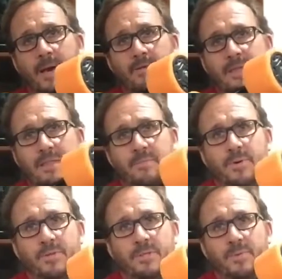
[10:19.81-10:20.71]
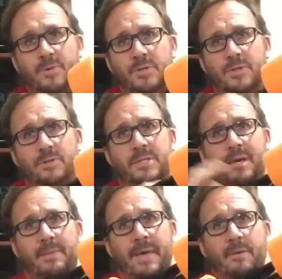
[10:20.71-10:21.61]
I think the Booster Board 2 is
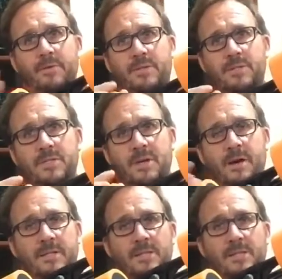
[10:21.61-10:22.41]
coming out with this design,